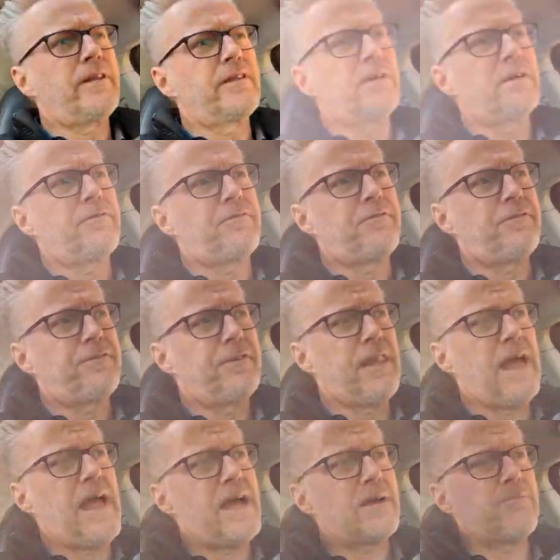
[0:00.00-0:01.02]
the
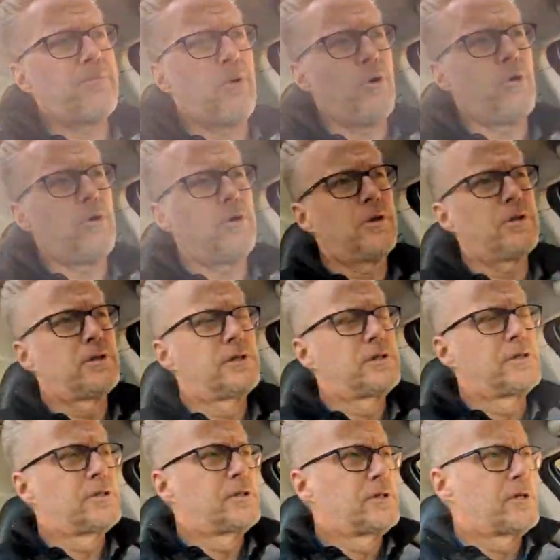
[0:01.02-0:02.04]
flagpole
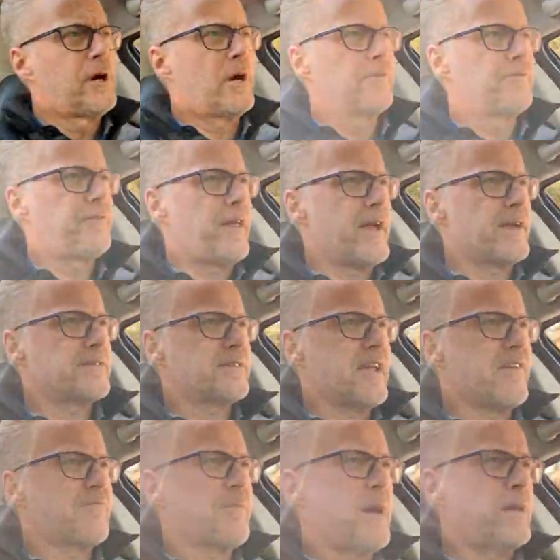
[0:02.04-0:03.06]
on
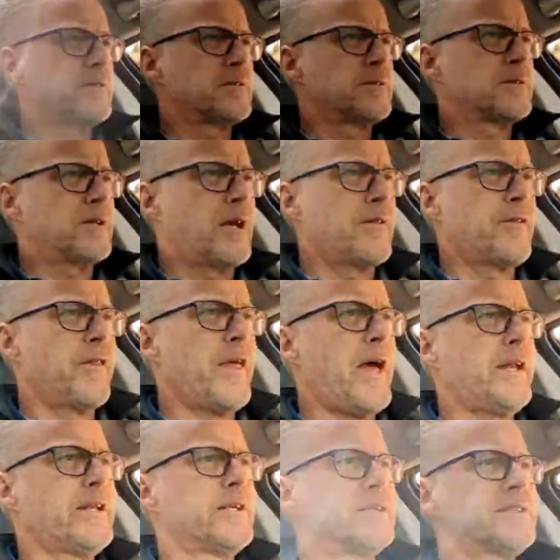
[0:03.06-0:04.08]
Flagstaff Mountain, and then
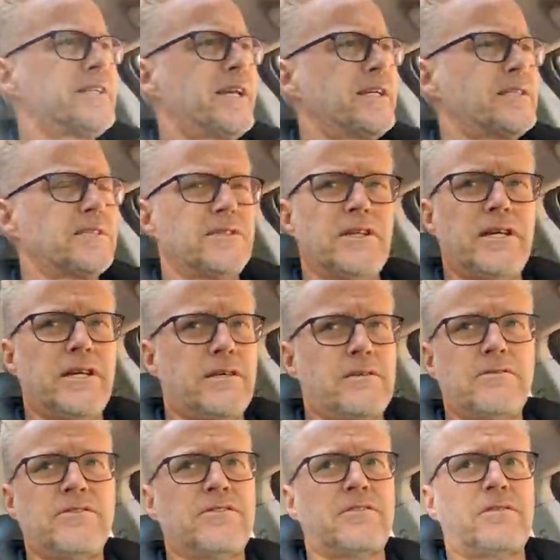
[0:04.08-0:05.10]
that intersect, you
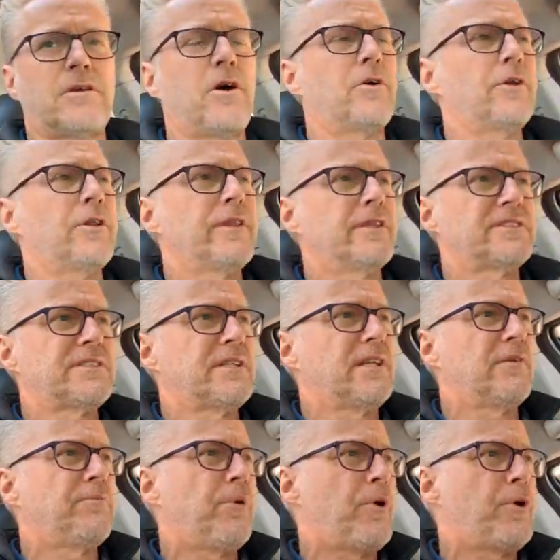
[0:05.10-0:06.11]
just go to the City
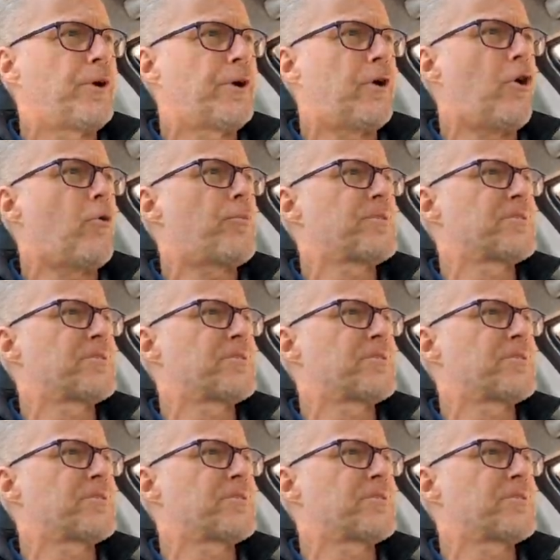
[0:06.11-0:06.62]
of Boulder Open